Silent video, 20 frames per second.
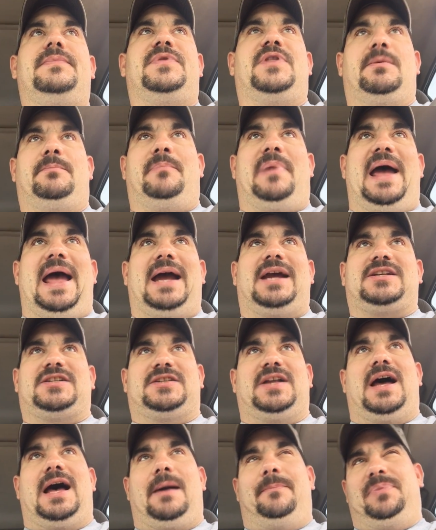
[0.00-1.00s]
the
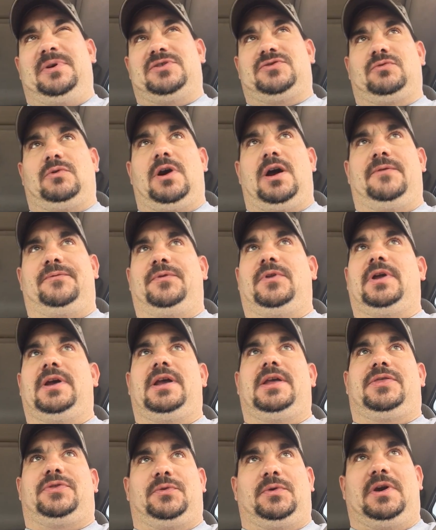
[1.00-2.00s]
backstop is
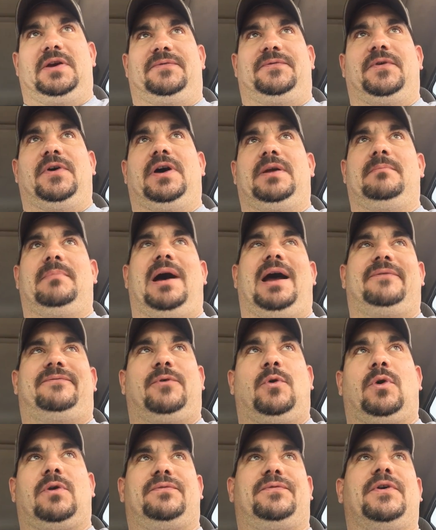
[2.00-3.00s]
roughly 3 foot by
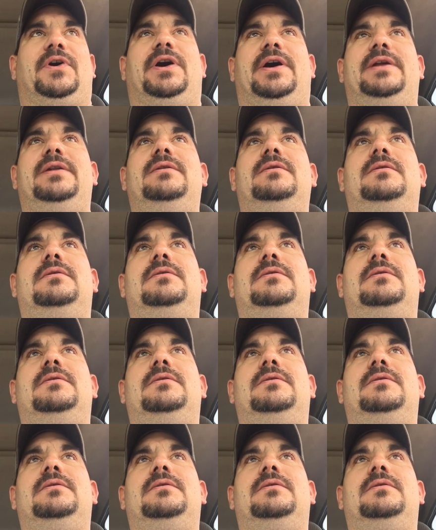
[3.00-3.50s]
4 foot.